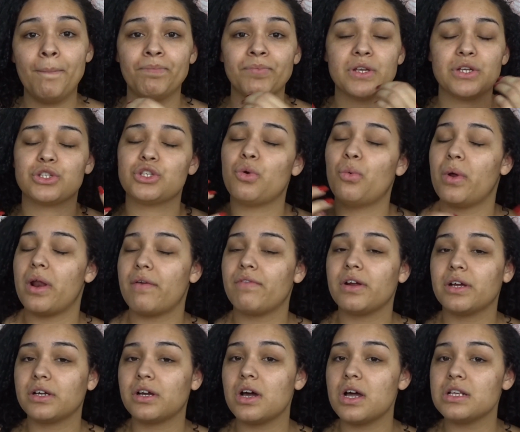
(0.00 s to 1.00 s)
So whatever
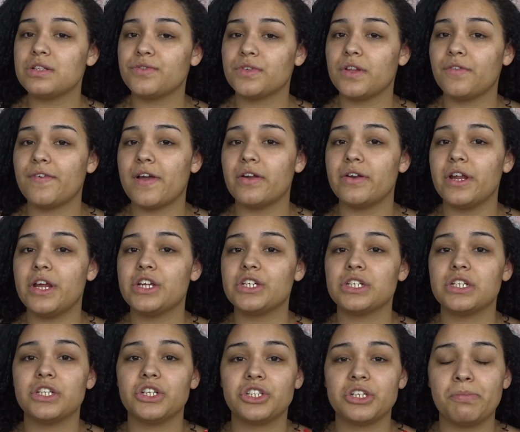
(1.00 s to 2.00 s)
it costs for the
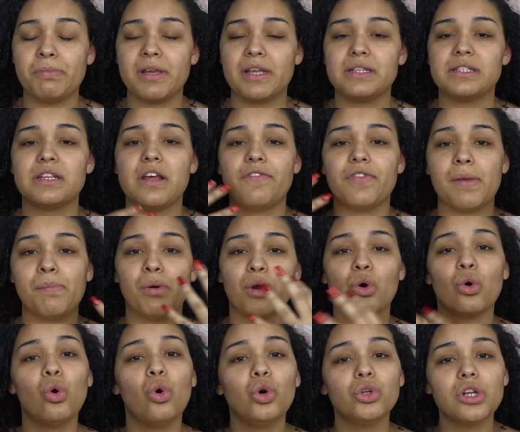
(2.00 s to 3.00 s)
foundation and shipping and stuff, they put a
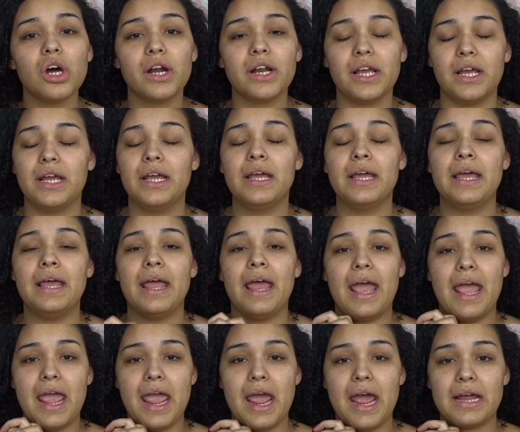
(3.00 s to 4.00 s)
hold on it,
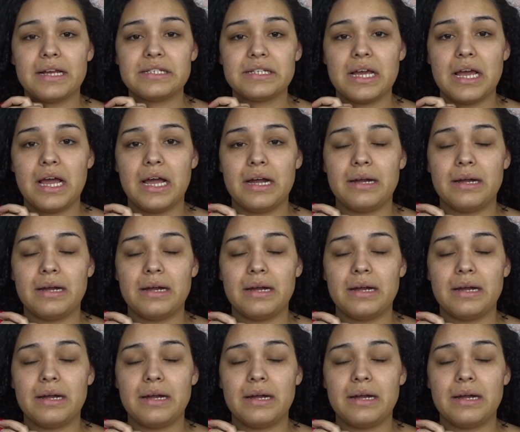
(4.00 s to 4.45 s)
and